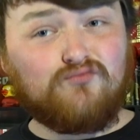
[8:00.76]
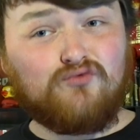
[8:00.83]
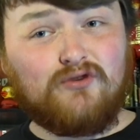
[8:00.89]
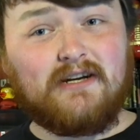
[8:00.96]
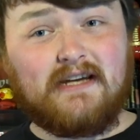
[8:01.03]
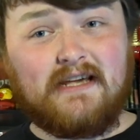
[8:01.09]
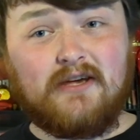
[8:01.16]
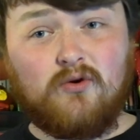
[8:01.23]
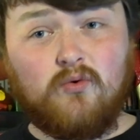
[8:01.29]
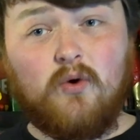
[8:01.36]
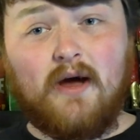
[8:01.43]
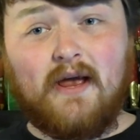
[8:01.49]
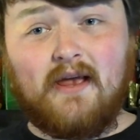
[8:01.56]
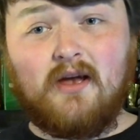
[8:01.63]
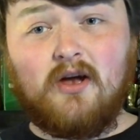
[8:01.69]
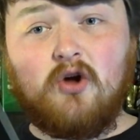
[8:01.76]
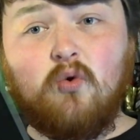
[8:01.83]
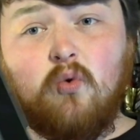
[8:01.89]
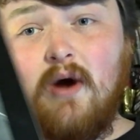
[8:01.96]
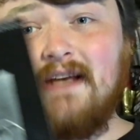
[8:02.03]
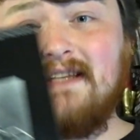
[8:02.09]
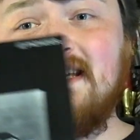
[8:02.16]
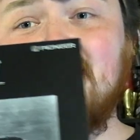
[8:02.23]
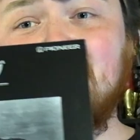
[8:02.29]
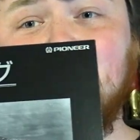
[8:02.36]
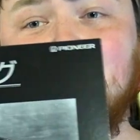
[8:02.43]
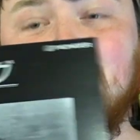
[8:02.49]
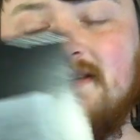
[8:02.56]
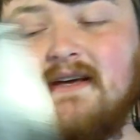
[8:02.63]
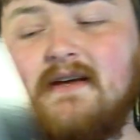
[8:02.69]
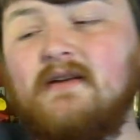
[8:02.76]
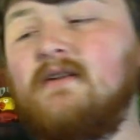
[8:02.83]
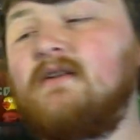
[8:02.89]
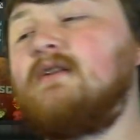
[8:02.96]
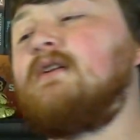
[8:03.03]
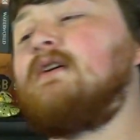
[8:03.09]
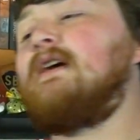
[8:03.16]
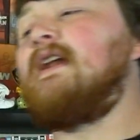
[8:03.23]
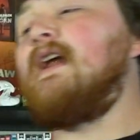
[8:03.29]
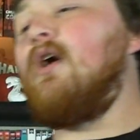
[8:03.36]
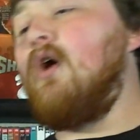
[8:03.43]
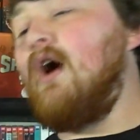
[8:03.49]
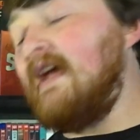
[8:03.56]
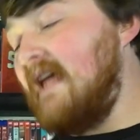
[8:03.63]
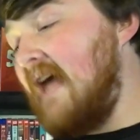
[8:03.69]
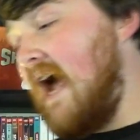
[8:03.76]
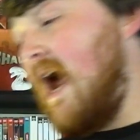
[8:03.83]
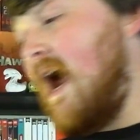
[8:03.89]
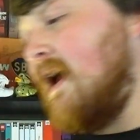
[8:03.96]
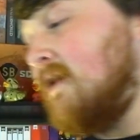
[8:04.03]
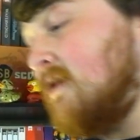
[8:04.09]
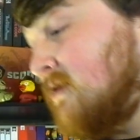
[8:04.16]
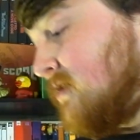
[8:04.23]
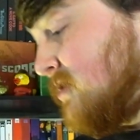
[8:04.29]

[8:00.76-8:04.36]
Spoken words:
really quite exciting. Now I can